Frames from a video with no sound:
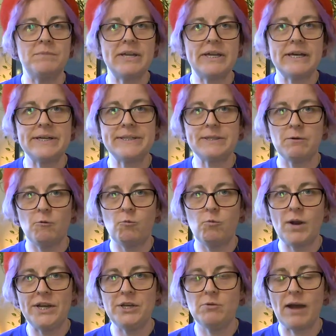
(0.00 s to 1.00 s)
Because
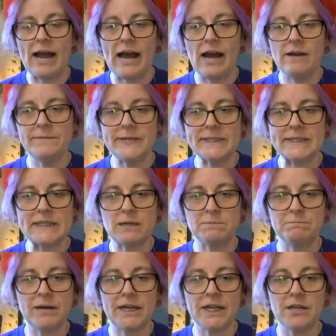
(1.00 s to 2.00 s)
when you have
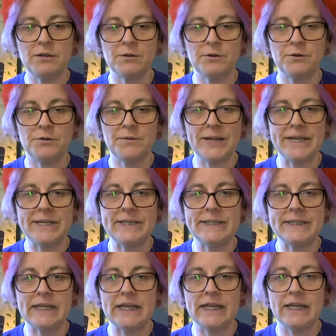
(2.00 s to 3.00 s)
somebody who
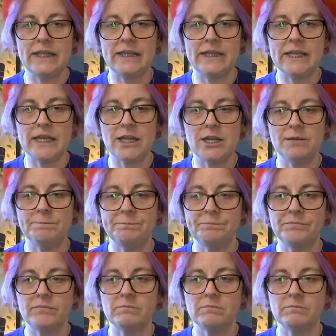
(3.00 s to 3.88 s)
is in the